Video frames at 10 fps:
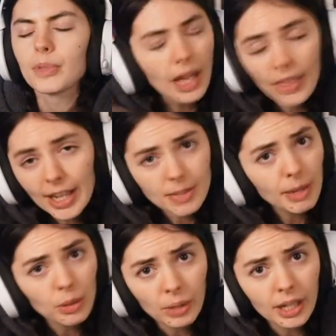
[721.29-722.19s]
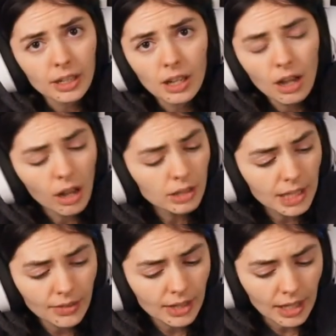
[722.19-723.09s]
And that's my rant. I'll
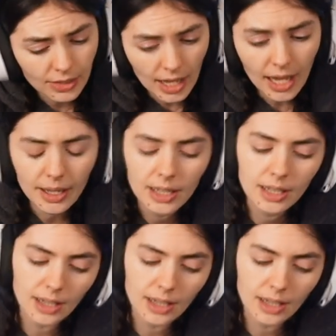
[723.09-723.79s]
leave it at that.